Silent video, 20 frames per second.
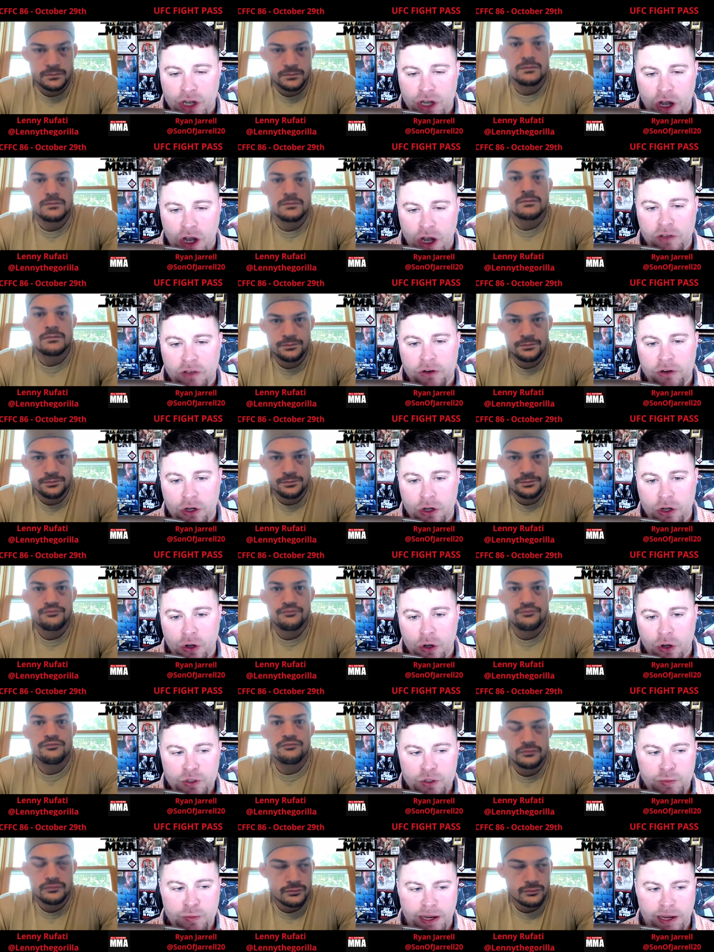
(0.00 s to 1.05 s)
Speaker 1: all of your
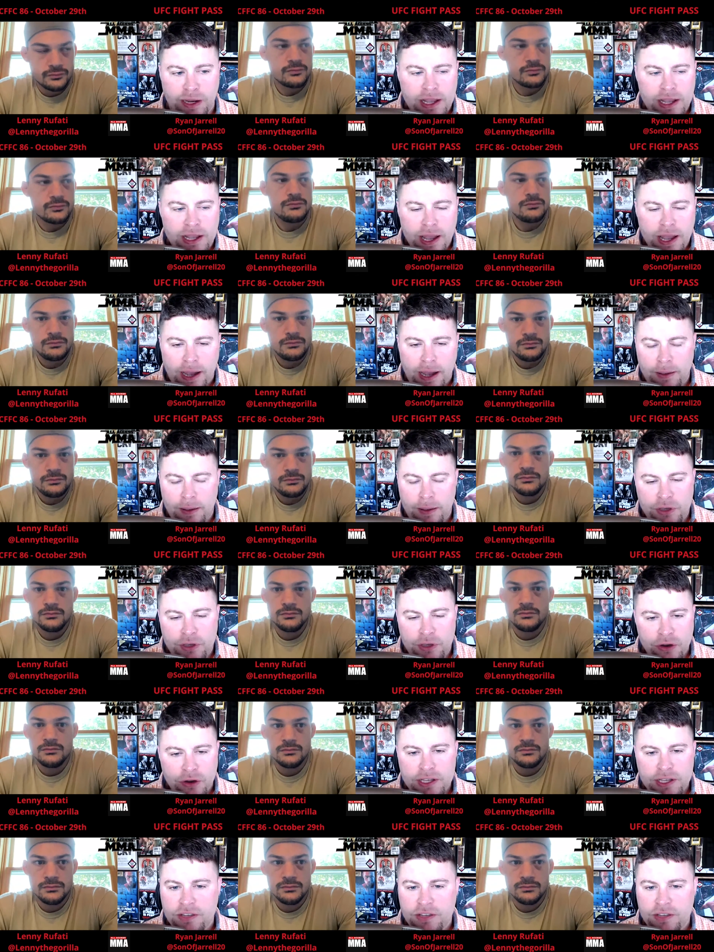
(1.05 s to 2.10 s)
goals. But I- am
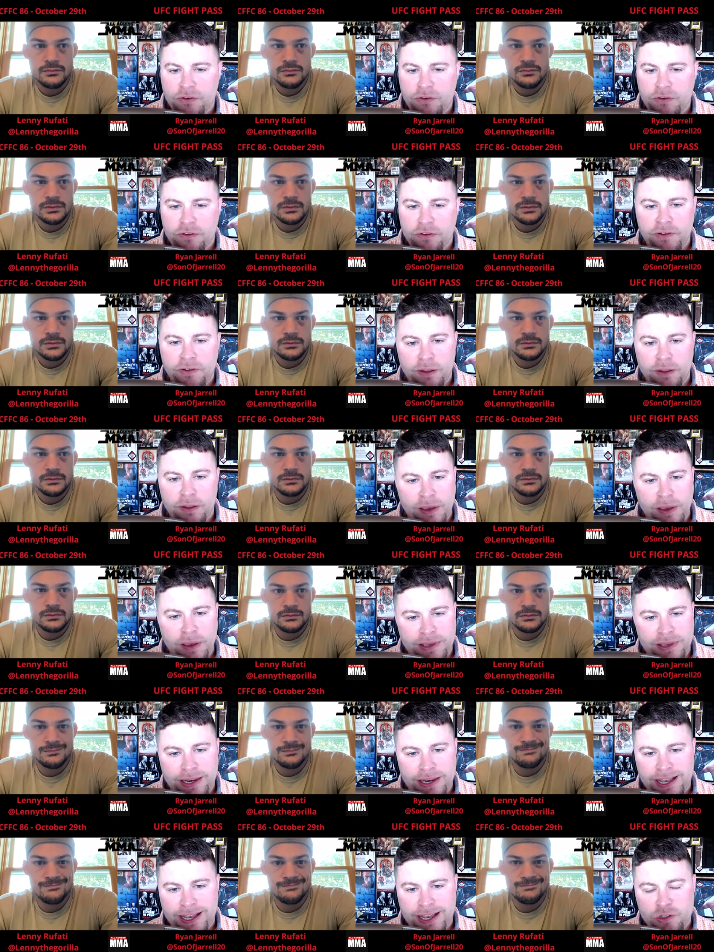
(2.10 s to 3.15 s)
curious if you felt maybe
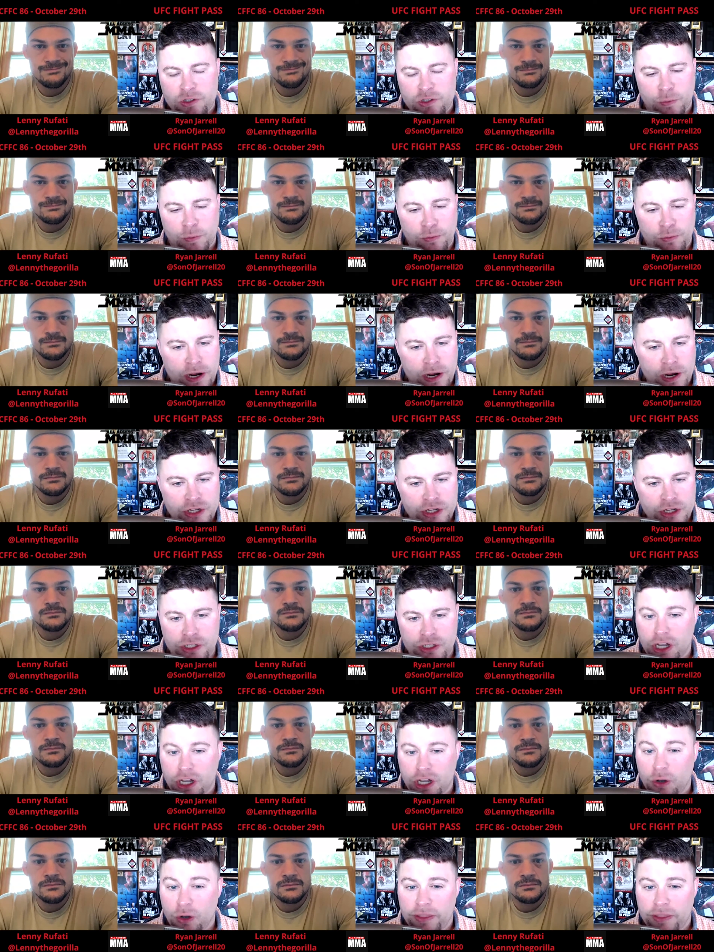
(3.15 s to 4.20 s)
any extra pressure to
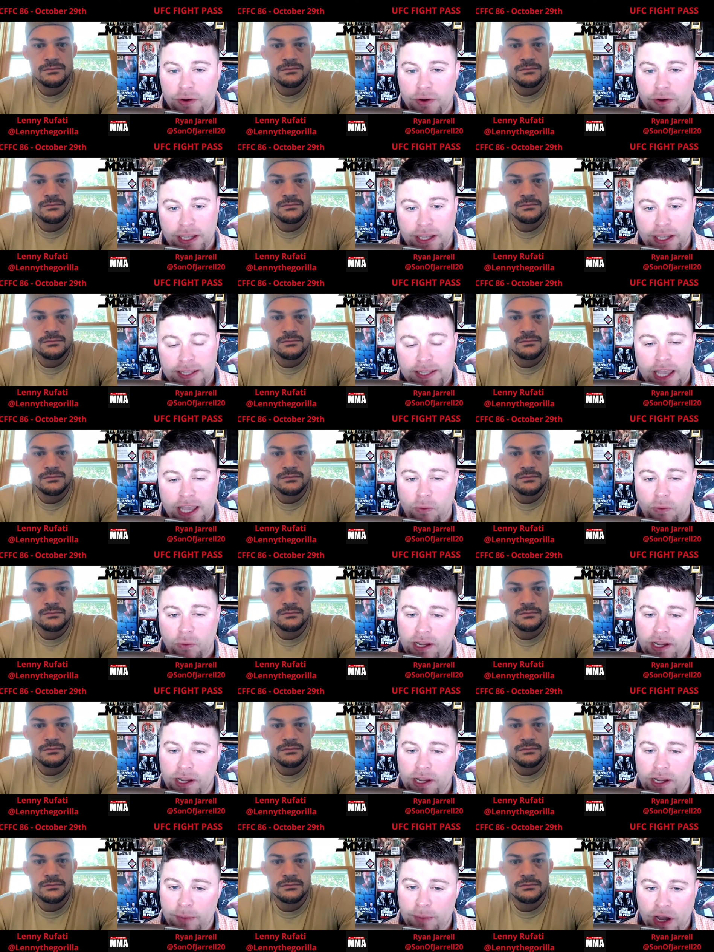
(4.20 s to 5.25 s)
go in there and get that win
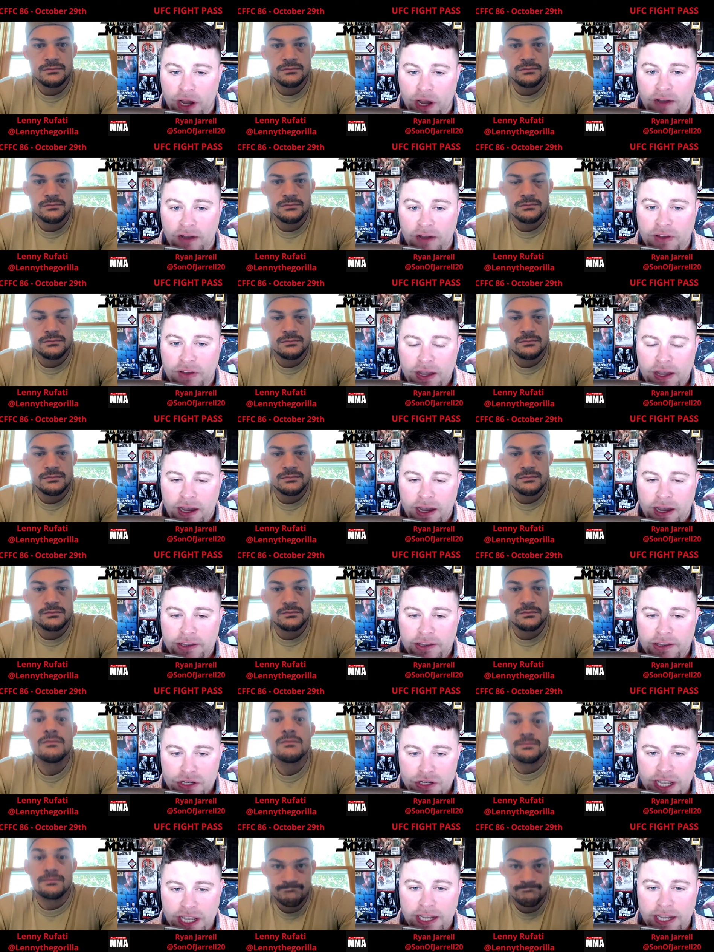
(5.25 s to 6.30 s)
coming off uh, your
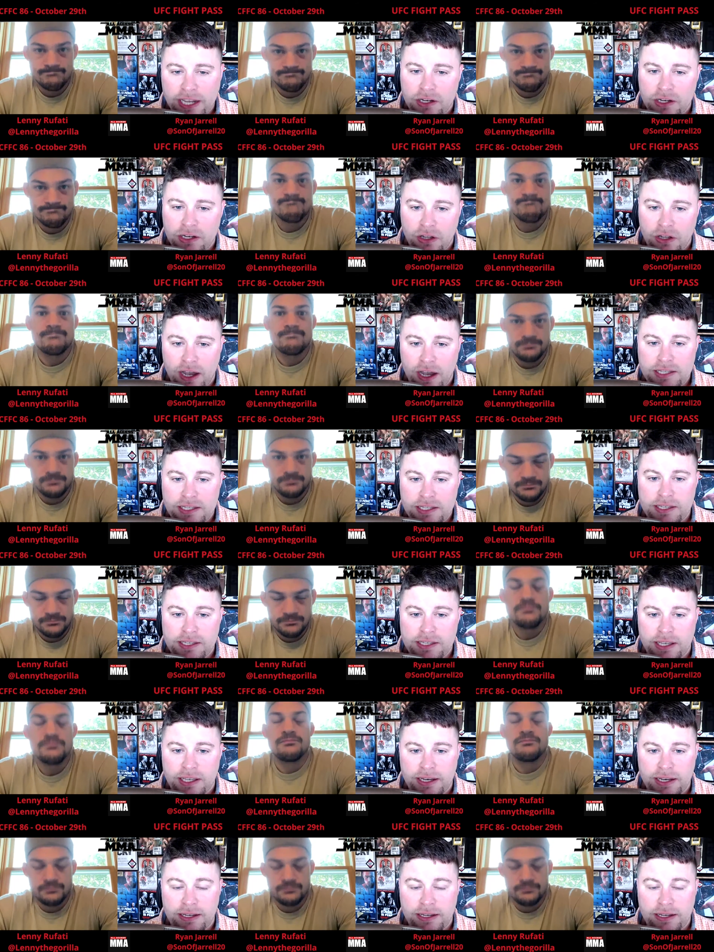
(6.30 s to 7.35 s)
second loss.
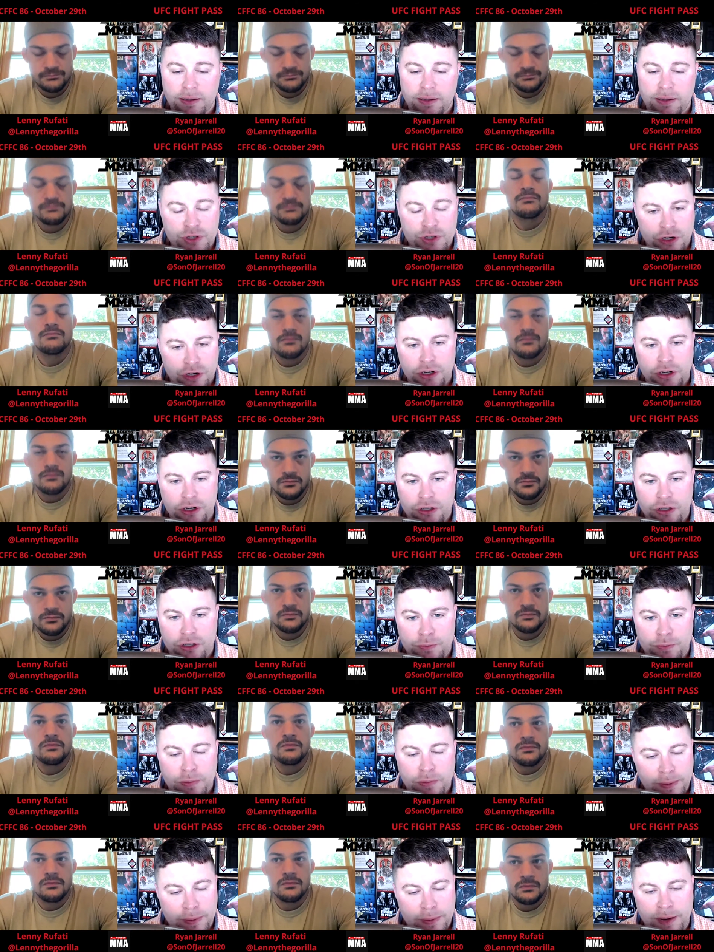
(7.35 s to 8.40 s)
And, and I'm sure you
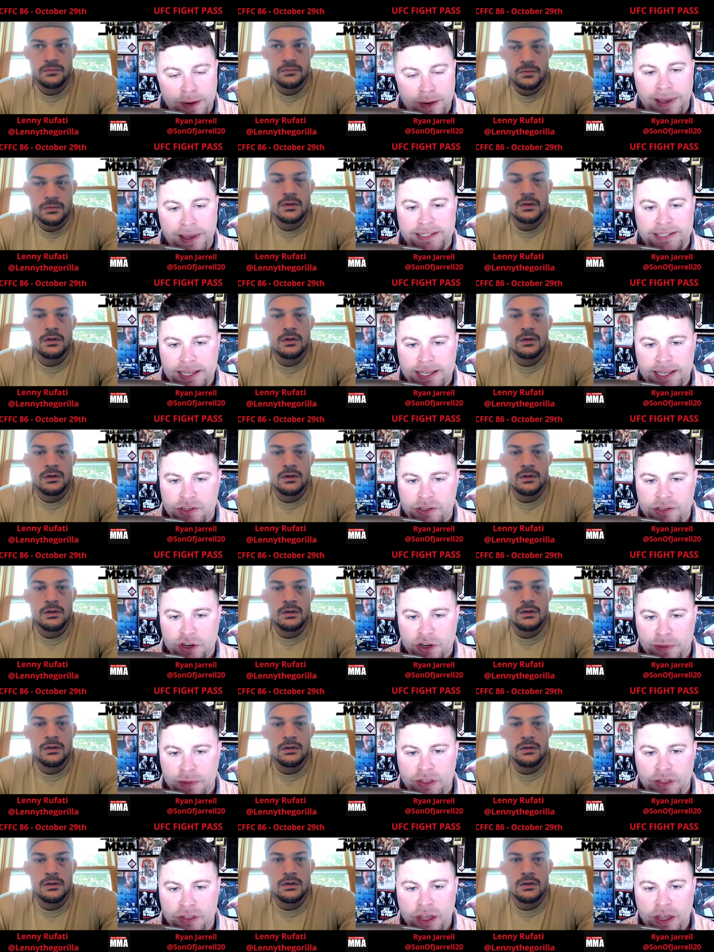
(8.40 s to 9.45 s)
probably had a bad taste in your
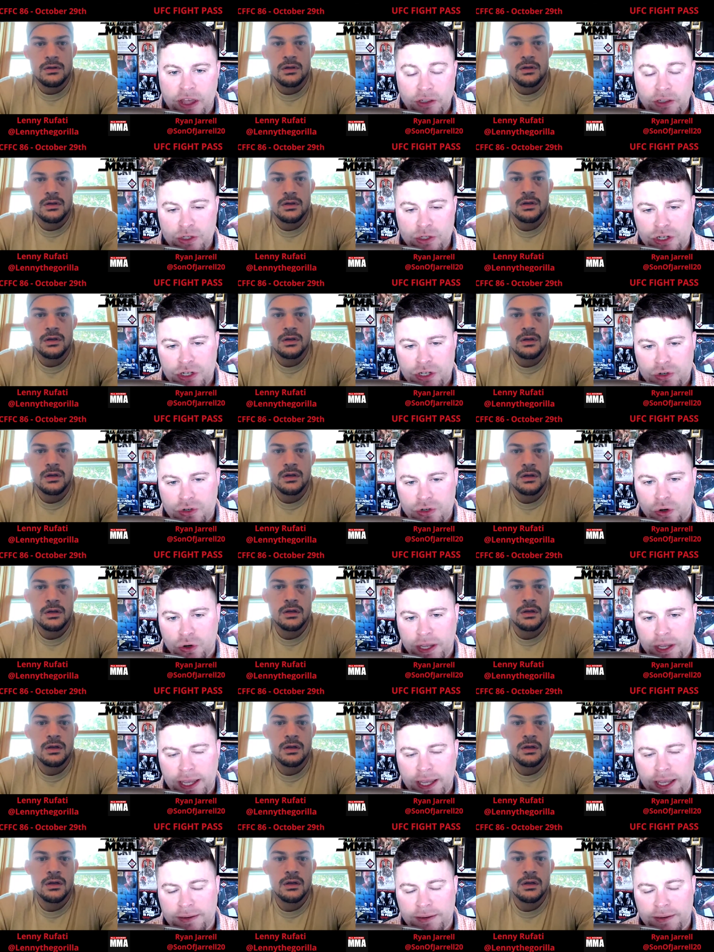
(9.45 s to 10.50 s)
mouth losing to Troy
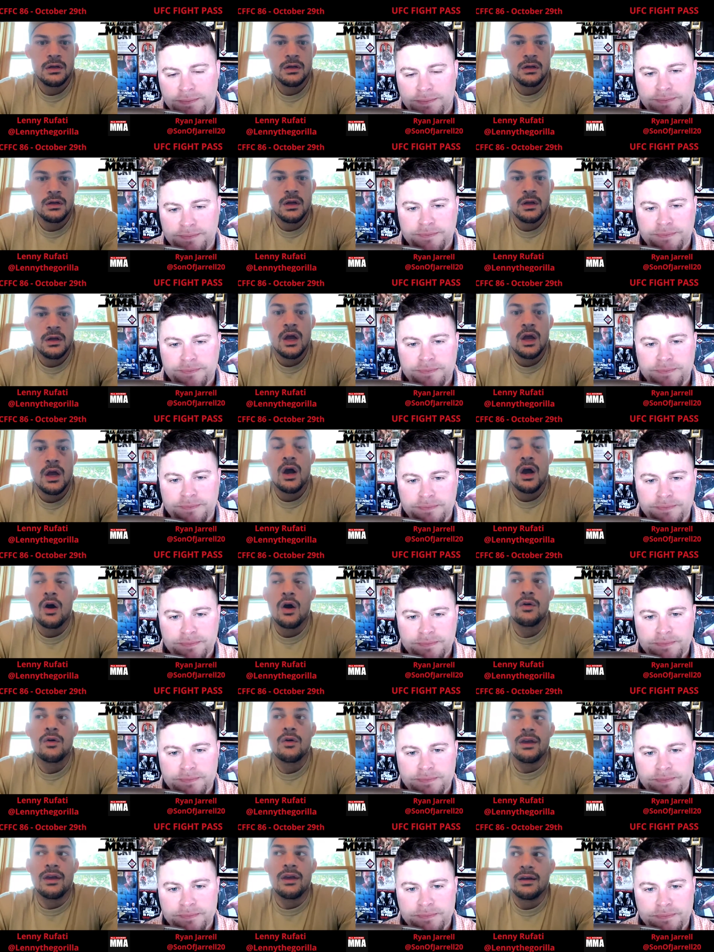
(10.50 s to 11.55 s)
again.
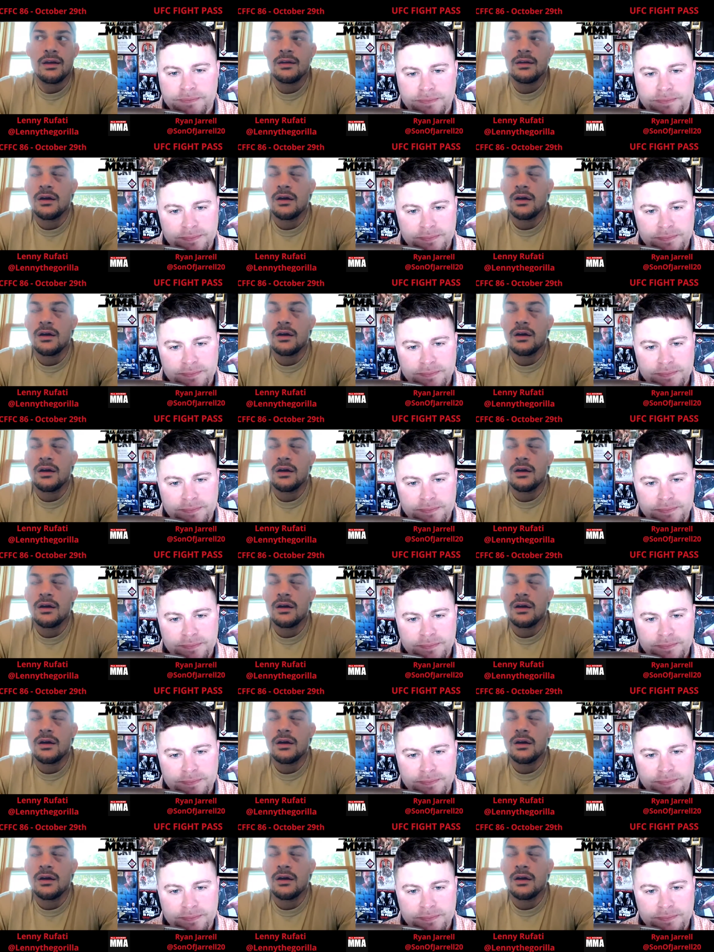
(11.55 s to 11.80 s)
Speaker 2: Oh, yeah.